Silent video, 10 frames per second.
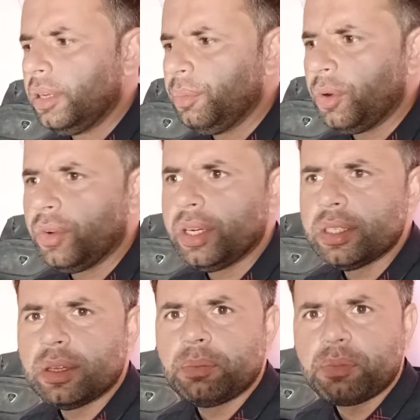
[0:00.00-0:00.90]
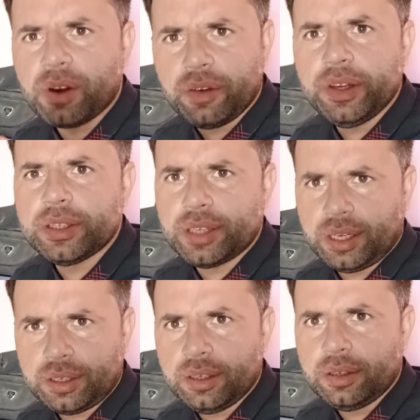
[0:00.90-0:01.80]
Number one is a private
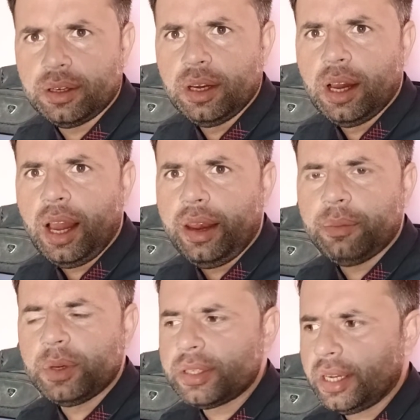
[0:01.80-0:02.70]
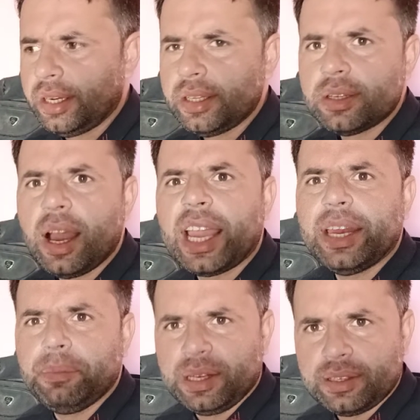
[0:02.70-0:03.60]
sector, and number second is
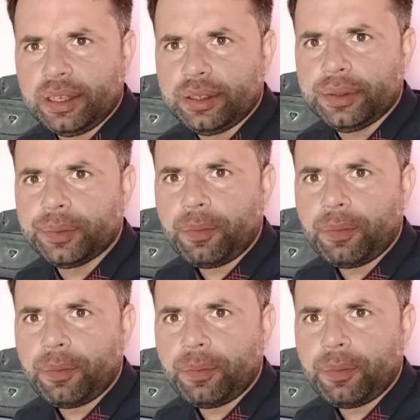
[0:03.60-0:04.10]
academic sector.